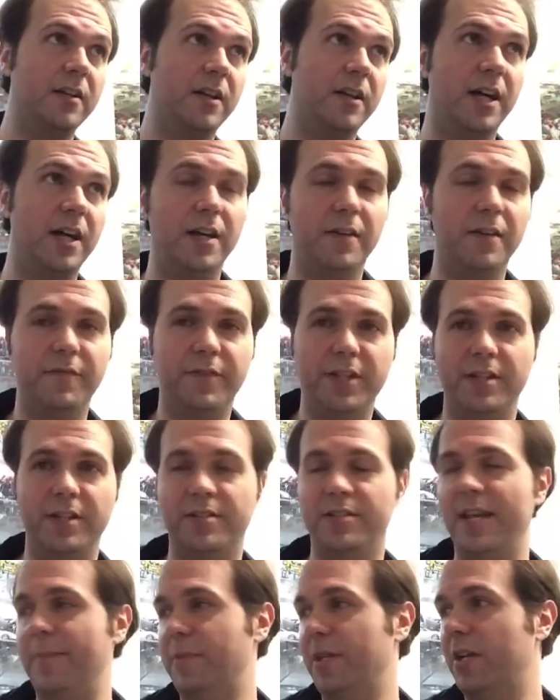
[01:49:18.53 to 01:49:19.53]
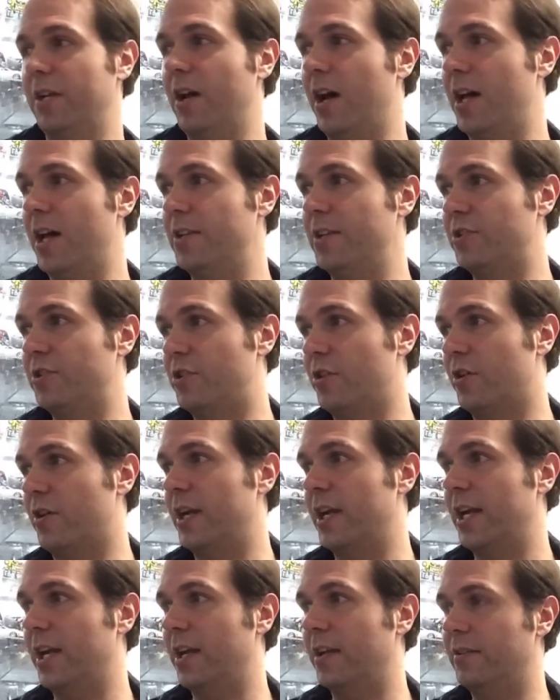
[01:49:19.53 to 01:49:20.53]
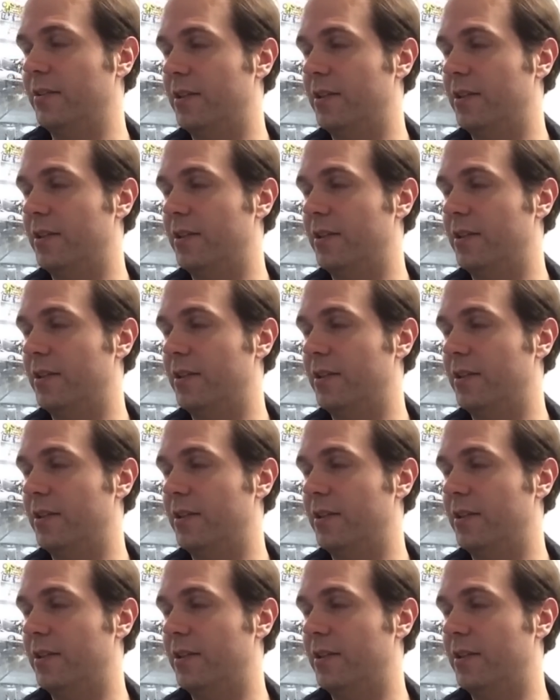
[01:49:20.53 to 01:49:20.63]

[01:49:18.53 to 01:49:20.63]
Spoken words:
of the Decepticons during